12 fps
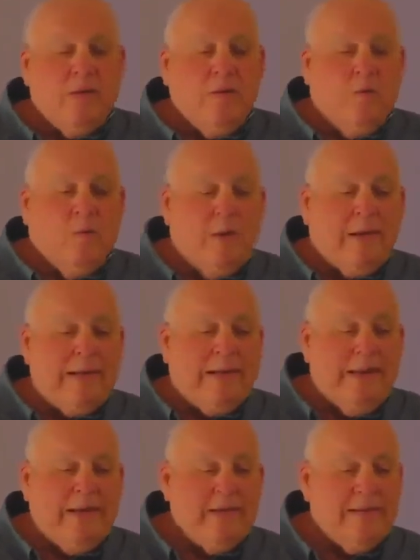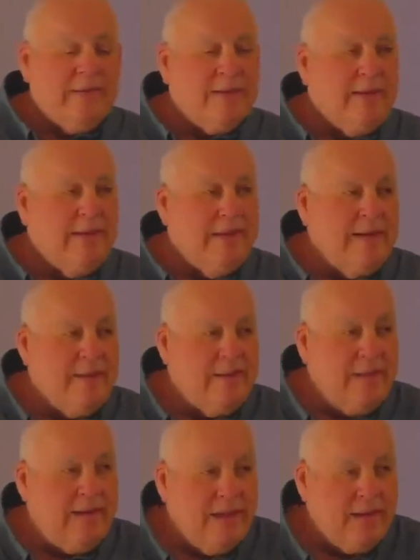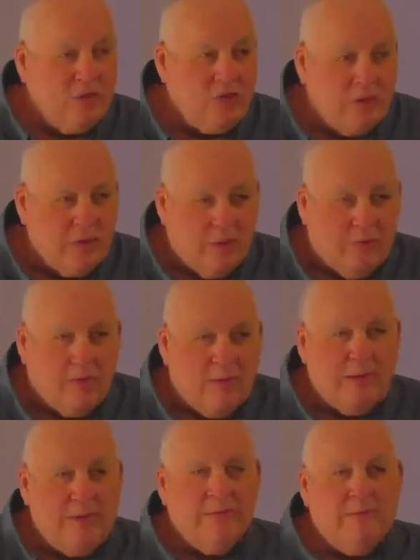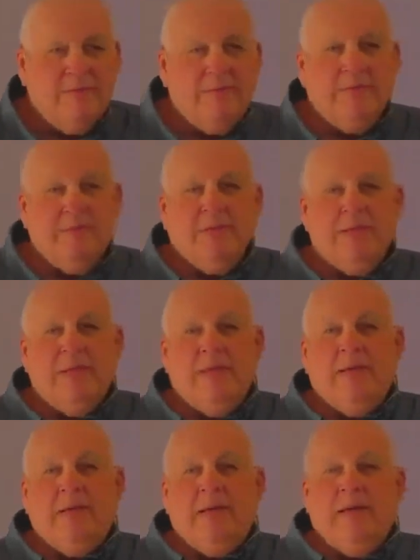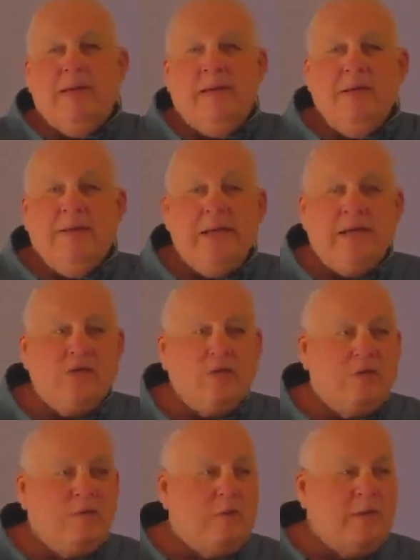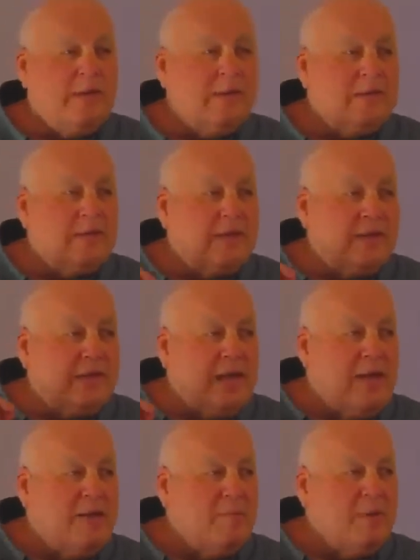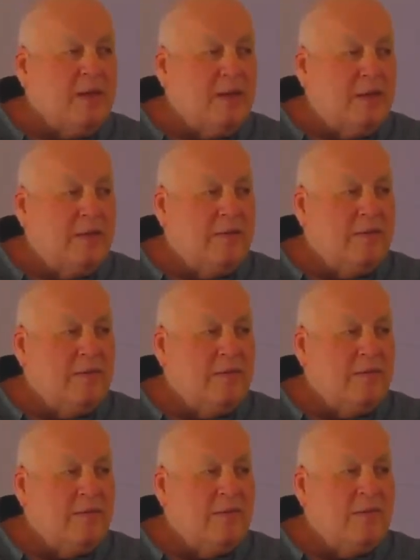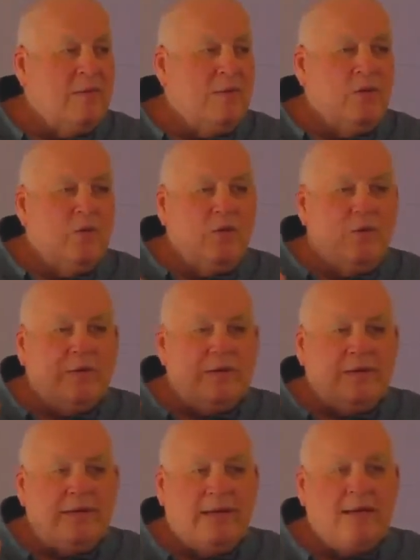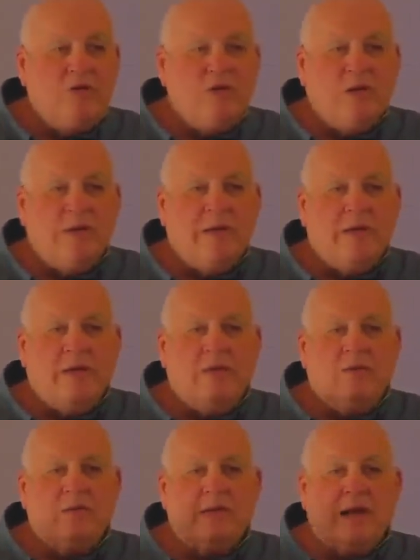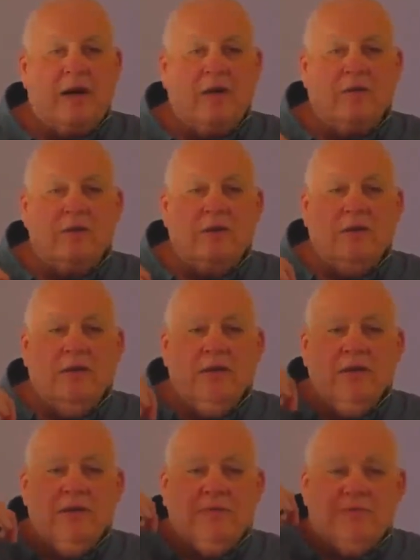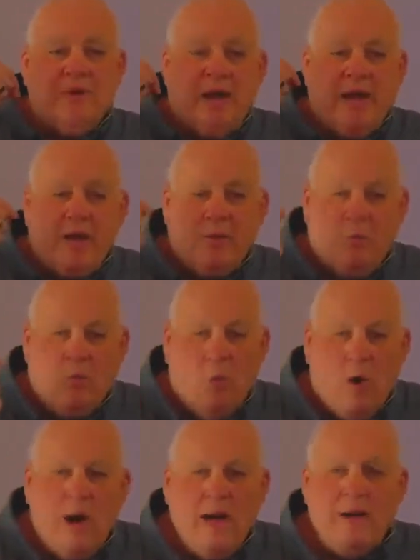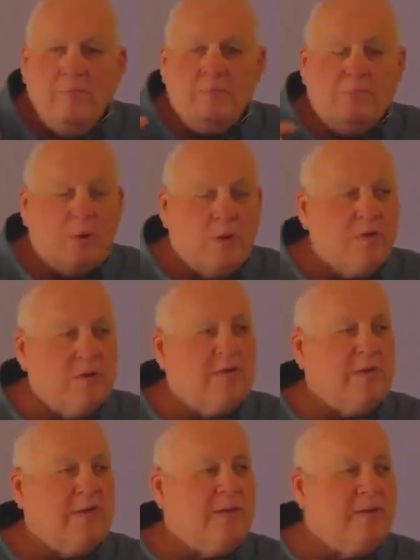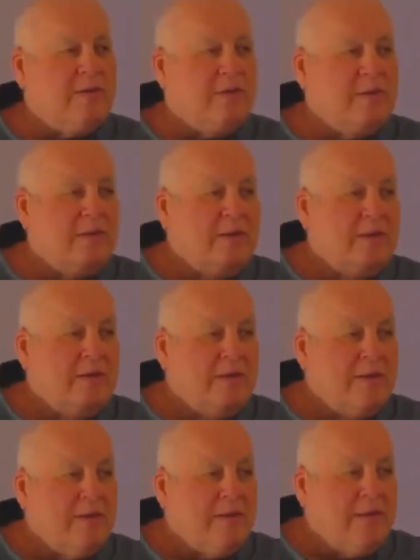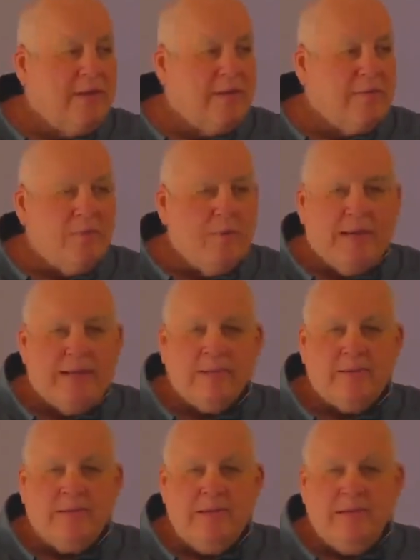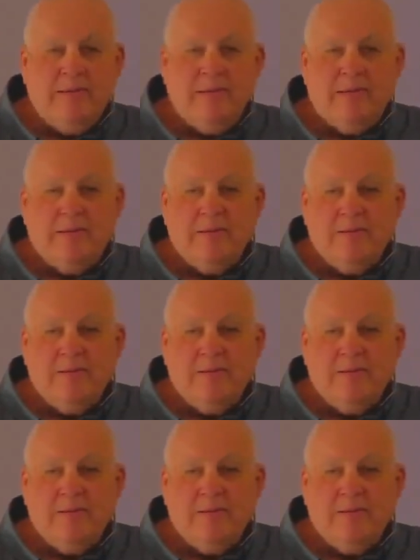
What is an intentional one? An intentional one is a Talmid who intentionally goes out to find one person that they can plant seeds in.